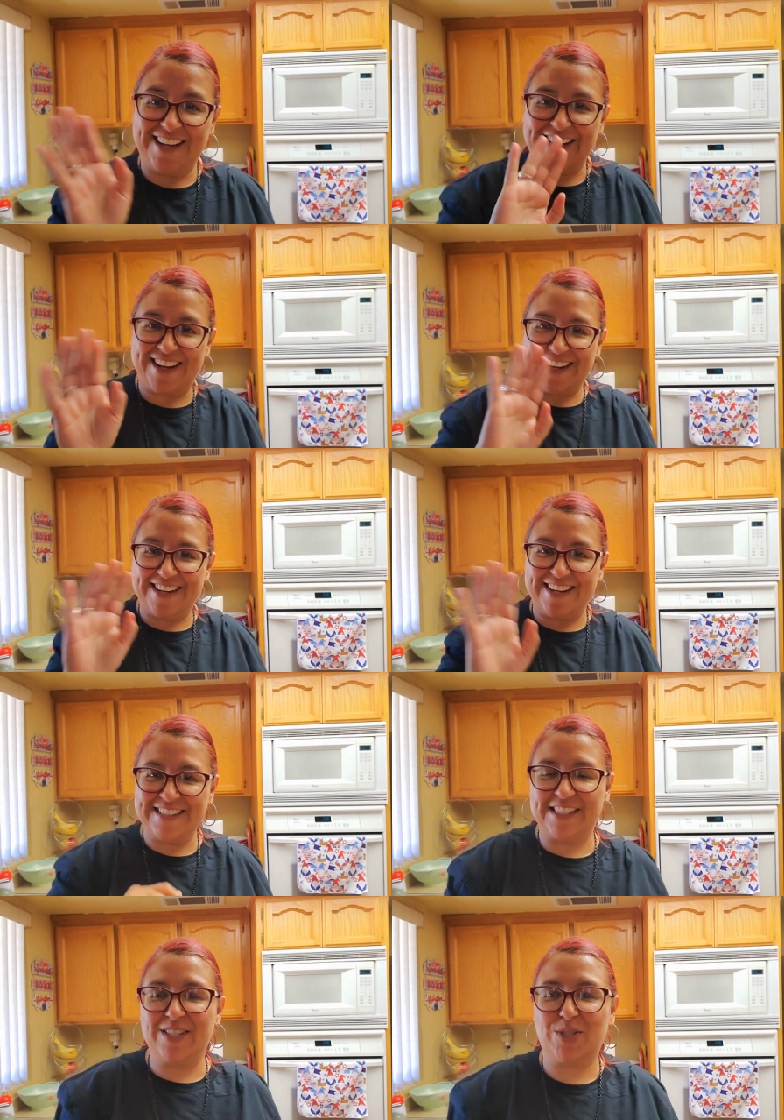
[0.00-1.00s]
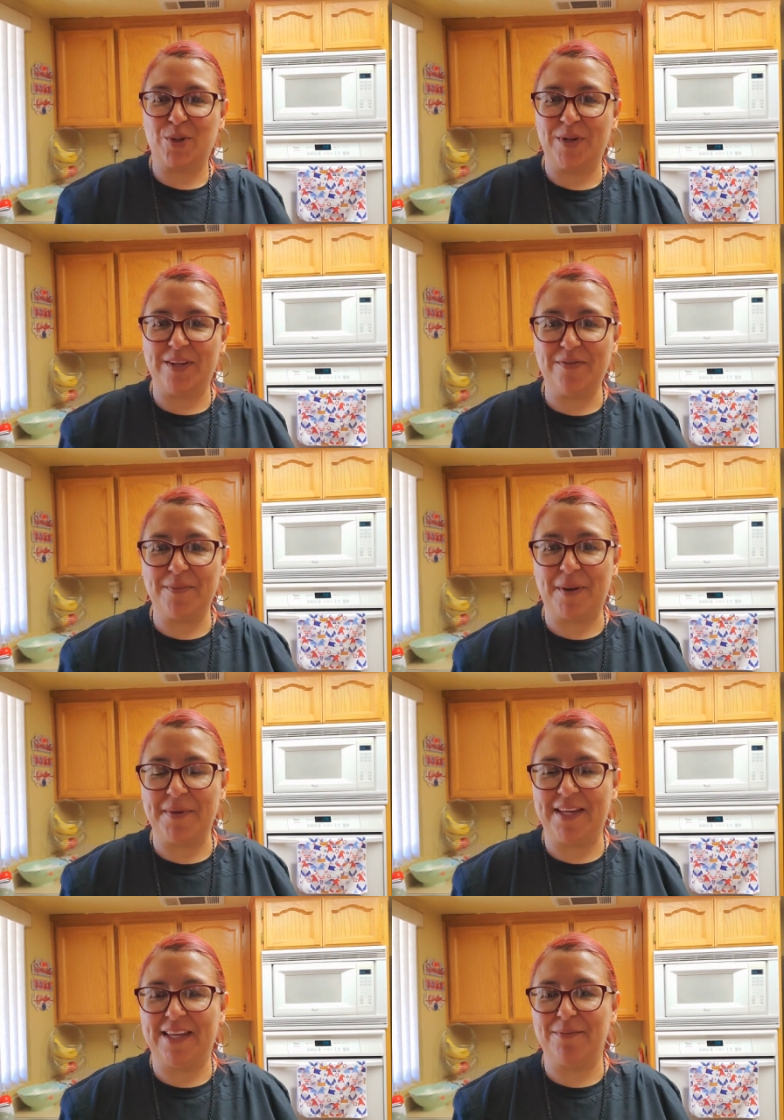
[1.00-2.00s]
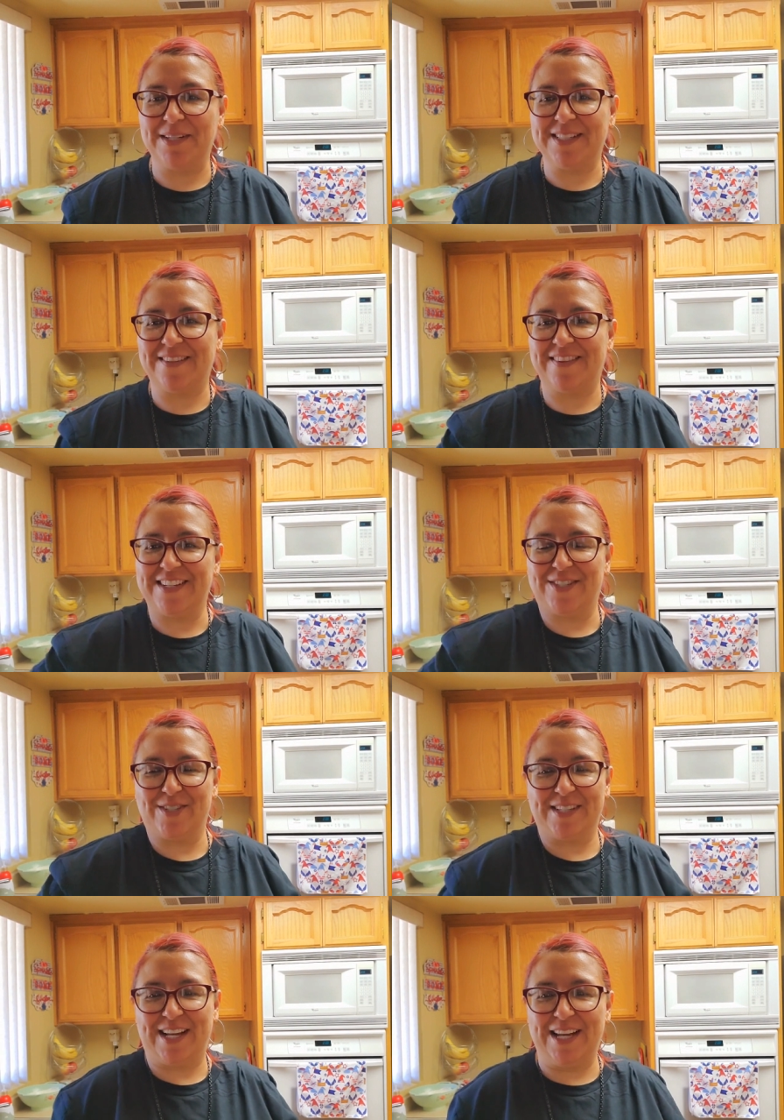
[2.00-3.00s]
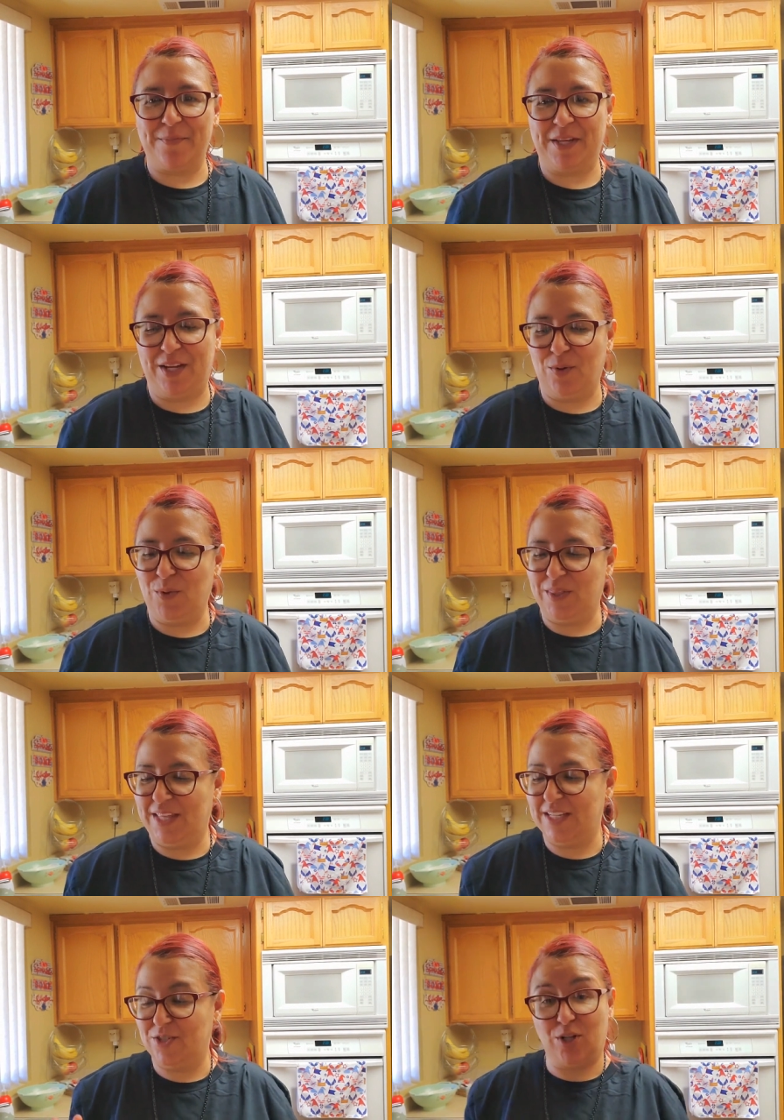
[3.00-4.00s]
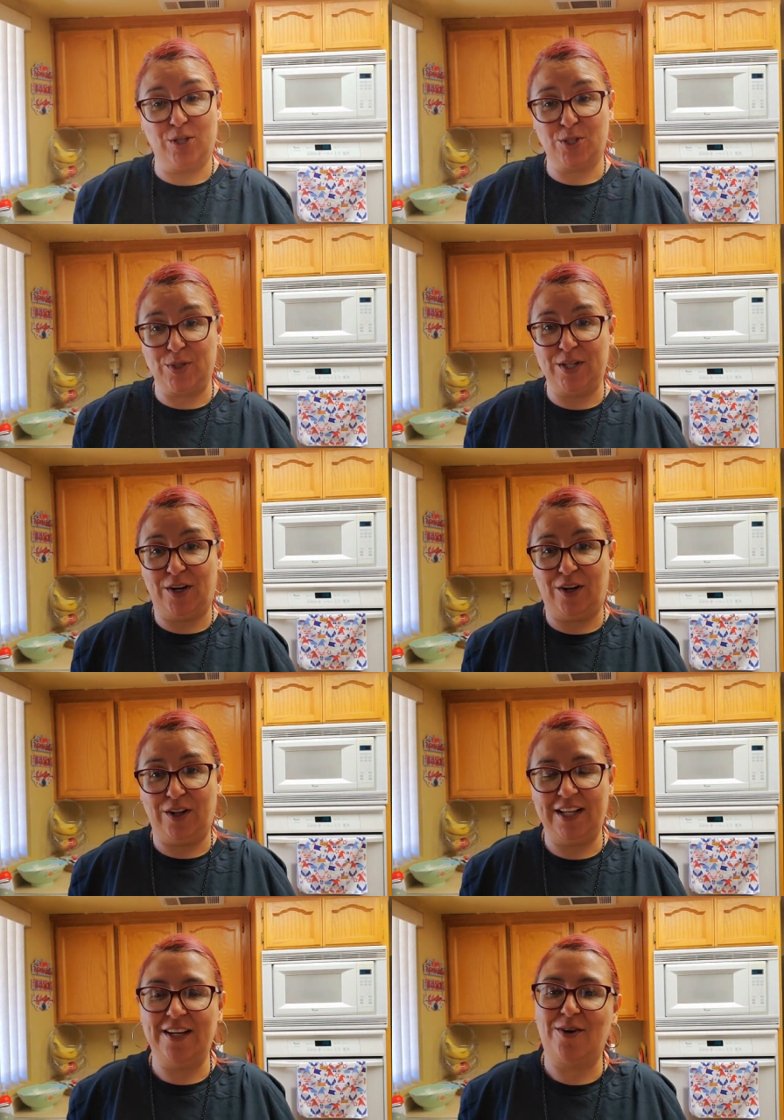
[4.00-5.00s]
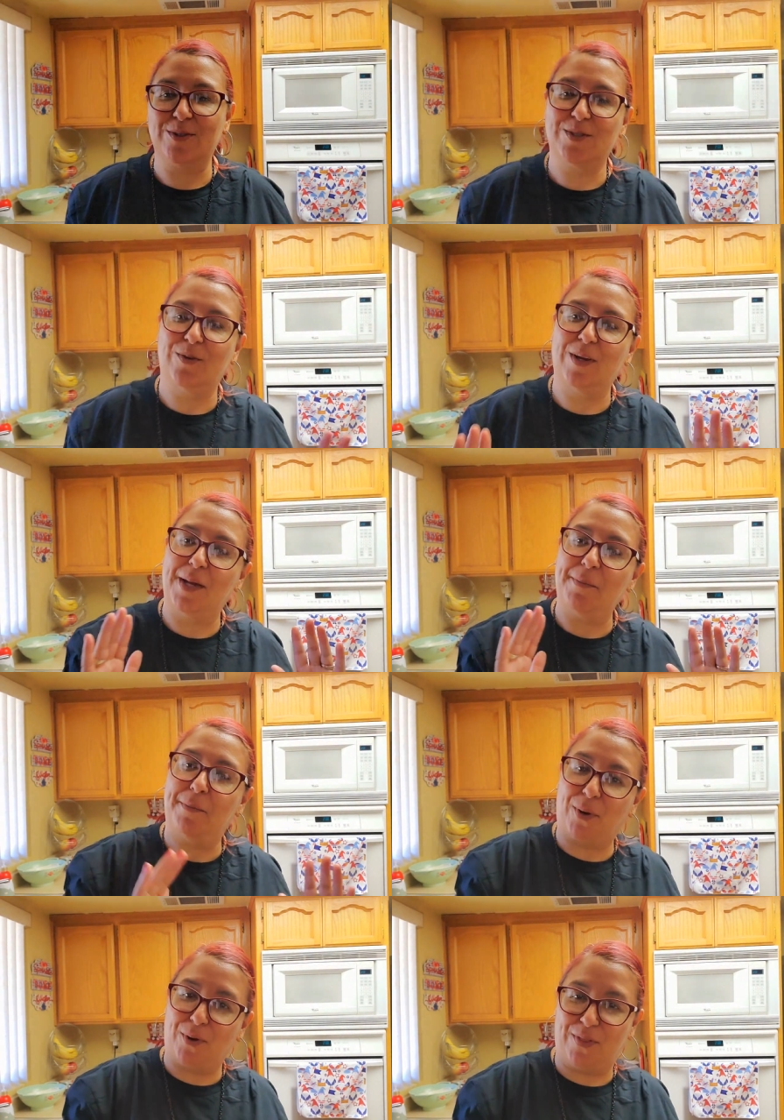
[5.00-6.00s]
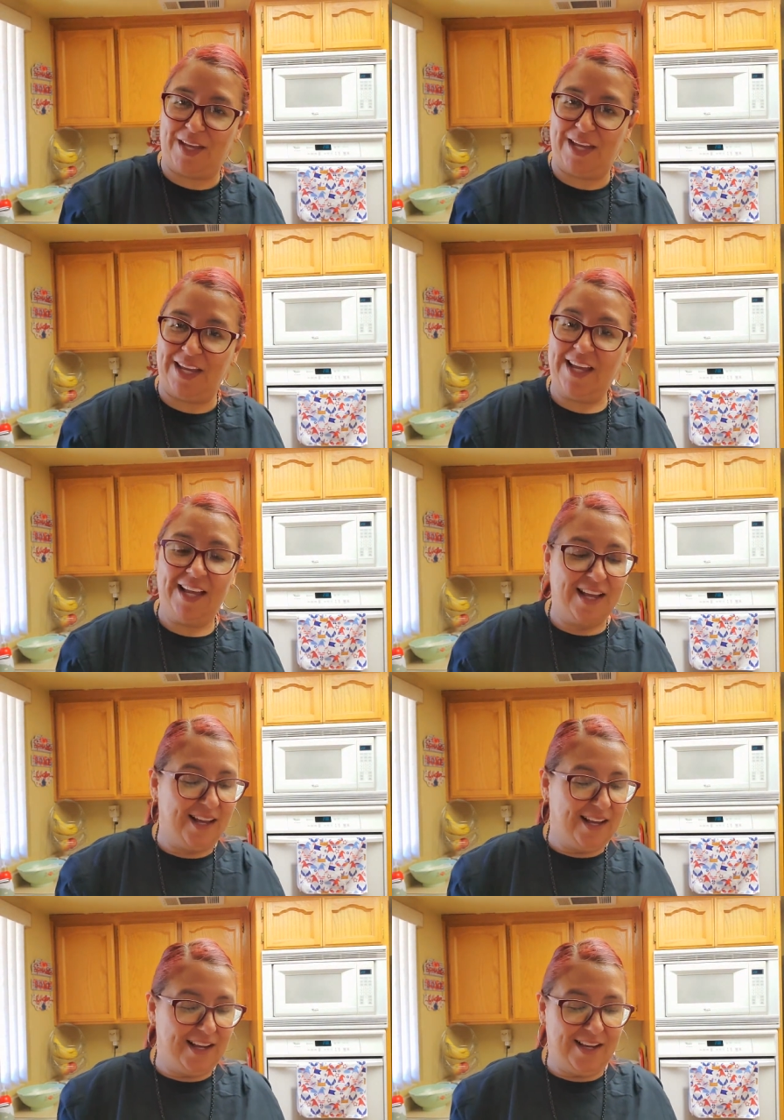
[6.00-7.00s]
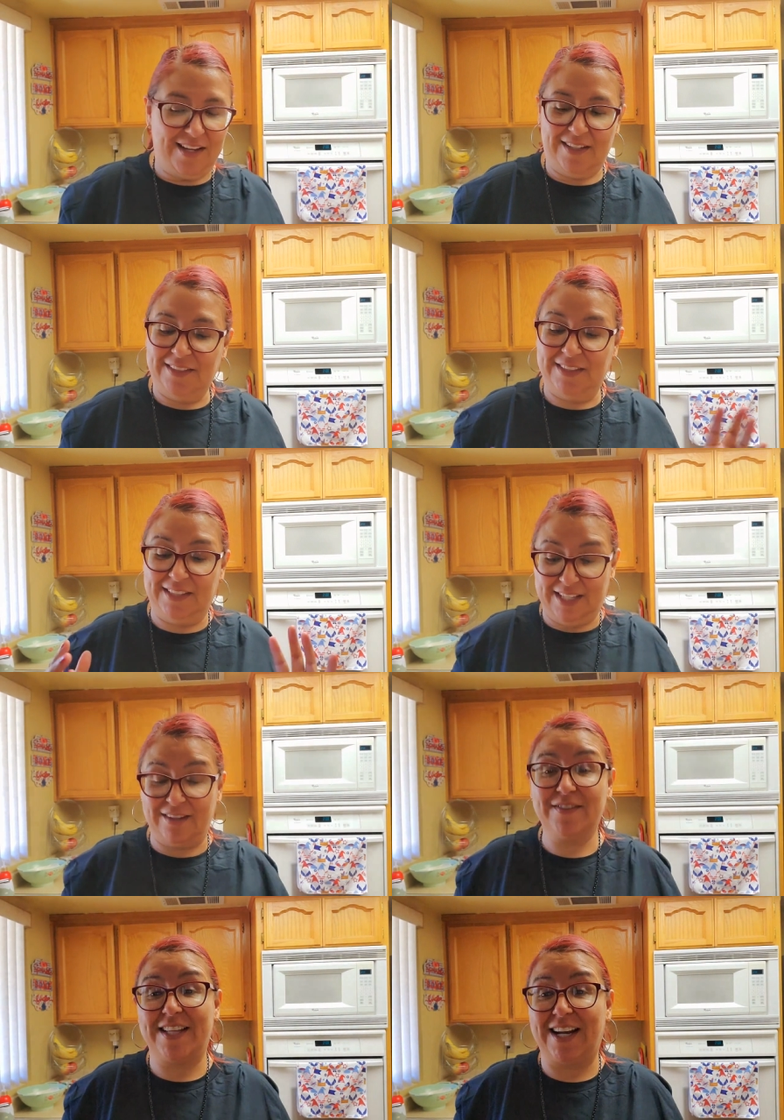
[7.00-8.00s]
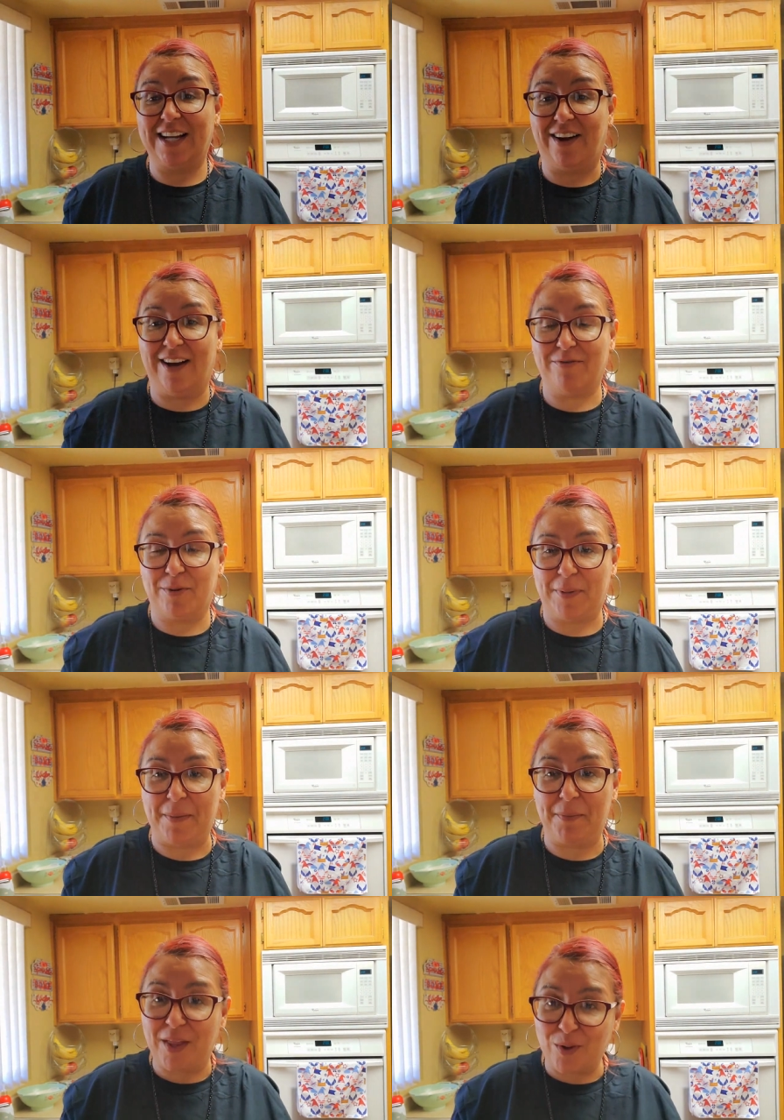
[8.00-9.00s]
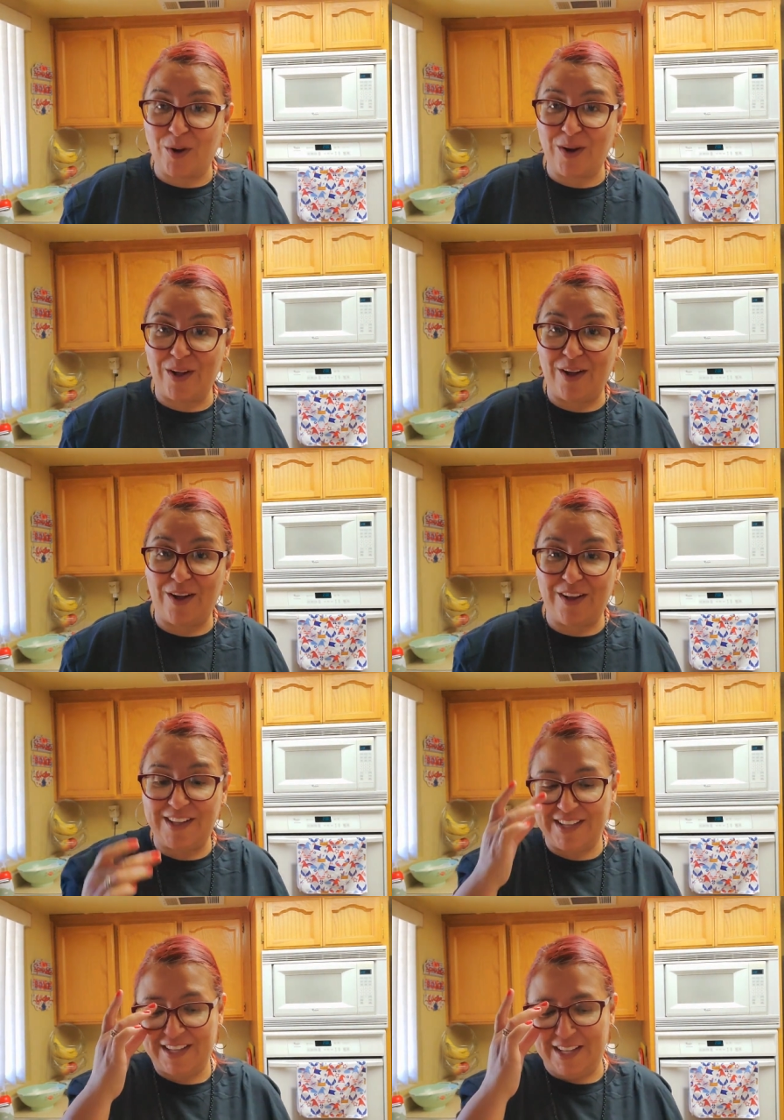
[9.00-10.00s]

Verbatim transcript: guys, this is Karina from Mommy and Kimberly's Adventures. I am here with a Dollar Tree haul and also a birthday uh, gifts that I got from my mother-in-law